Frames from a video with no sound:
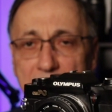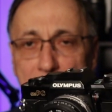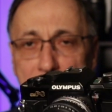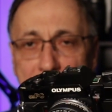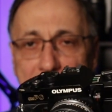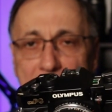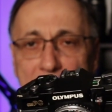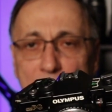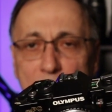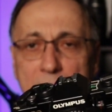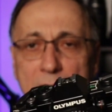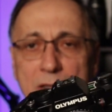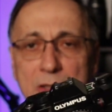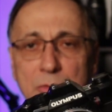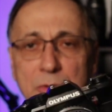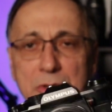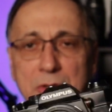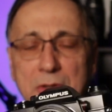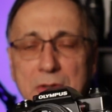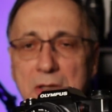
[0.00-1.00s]
think black and white.
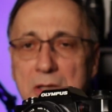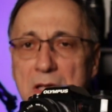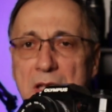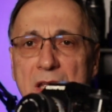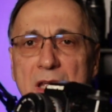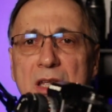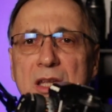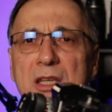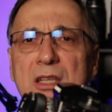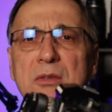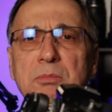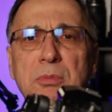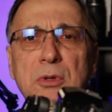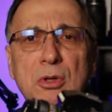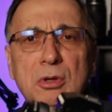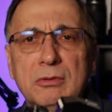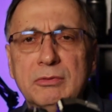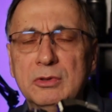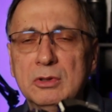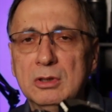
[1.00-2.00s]
It's
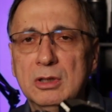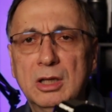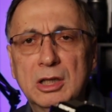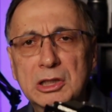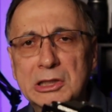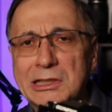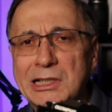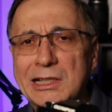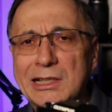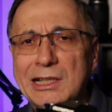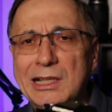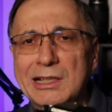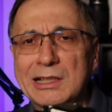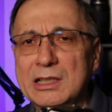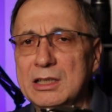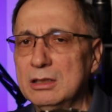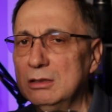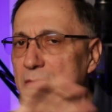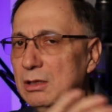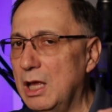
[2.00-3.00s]
beautiful.
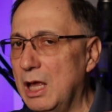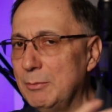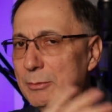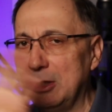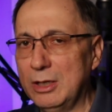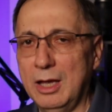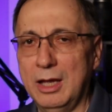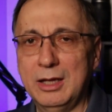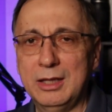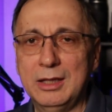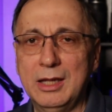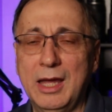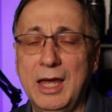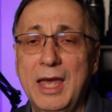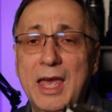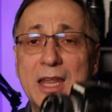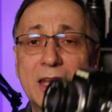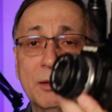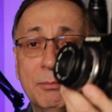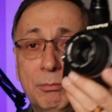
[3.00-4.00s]
I mean,
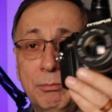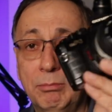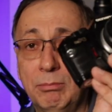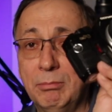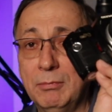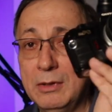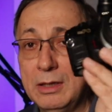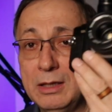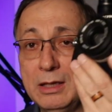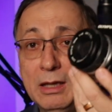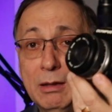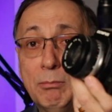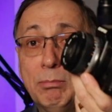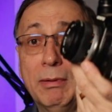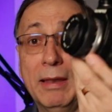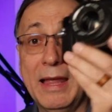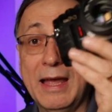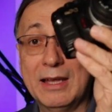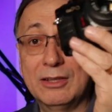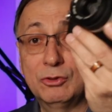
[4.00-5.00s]
I had a
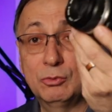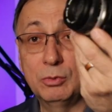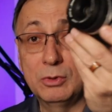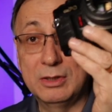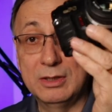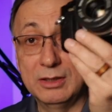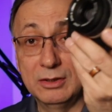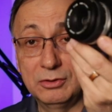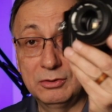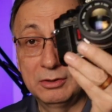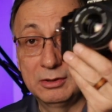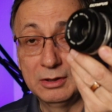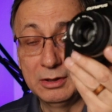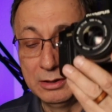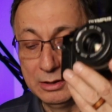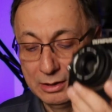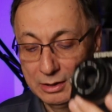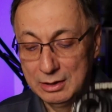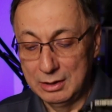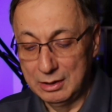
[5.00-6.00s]
blast with this.
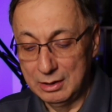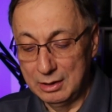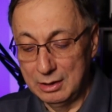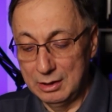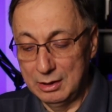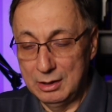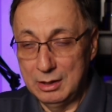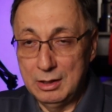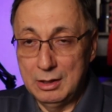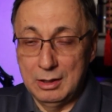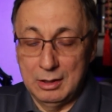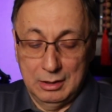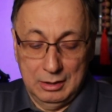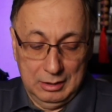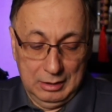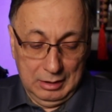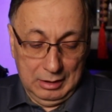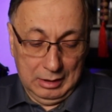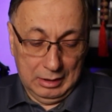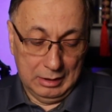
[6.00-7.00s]

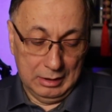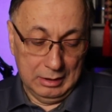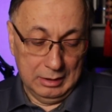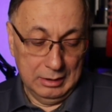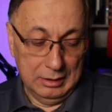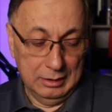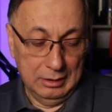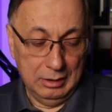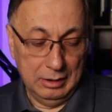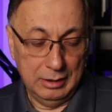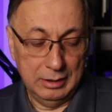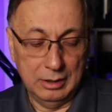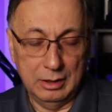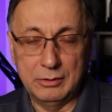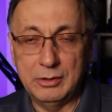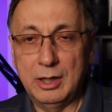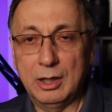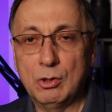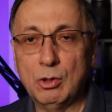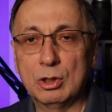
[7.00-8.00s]

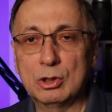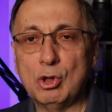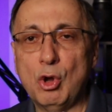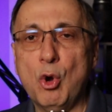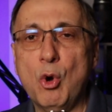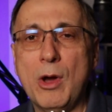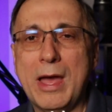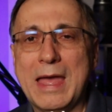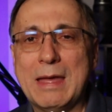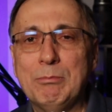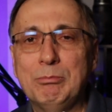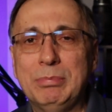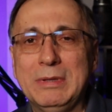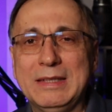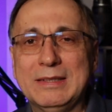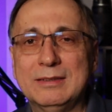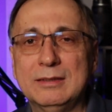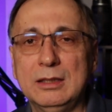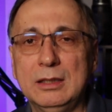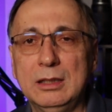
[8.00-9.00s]
They called
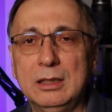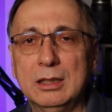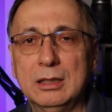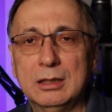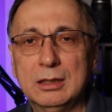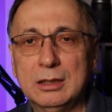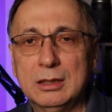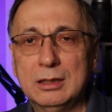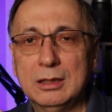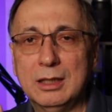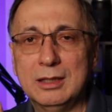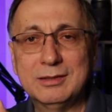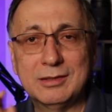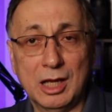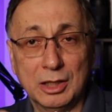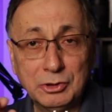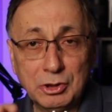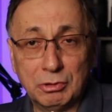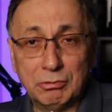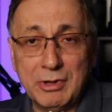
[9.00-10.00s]
OMPC. It's
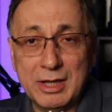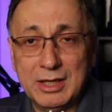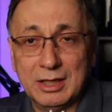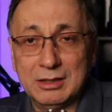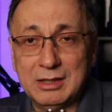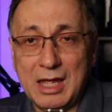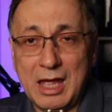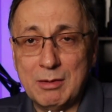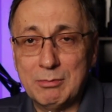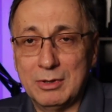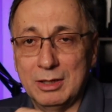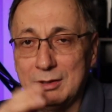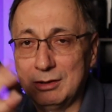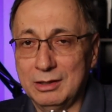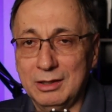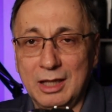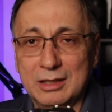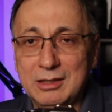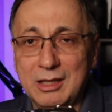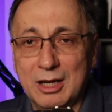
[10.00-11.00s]
underrated camera.
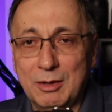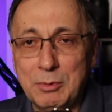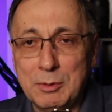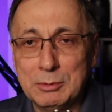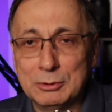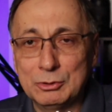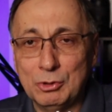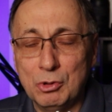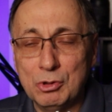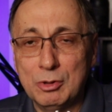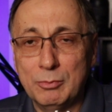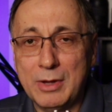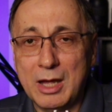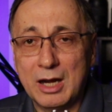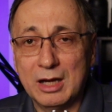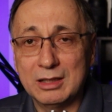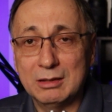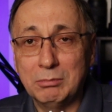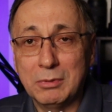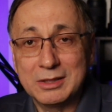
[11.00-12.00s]
Not a lot of people talk
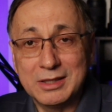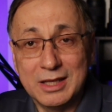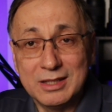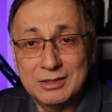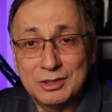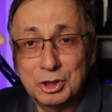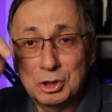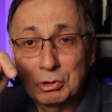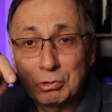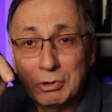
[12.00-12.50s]
about it, but it's a